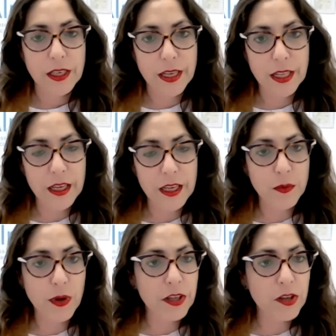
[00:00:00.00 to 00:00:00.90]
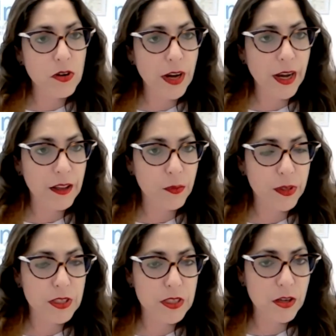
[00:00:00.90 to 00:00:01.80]
like the one you had
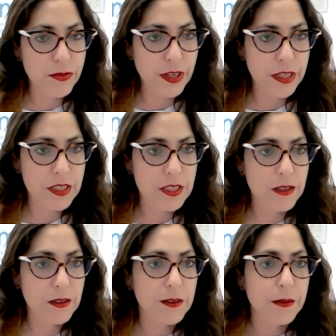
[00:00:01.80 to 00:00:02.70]
with the Soviets,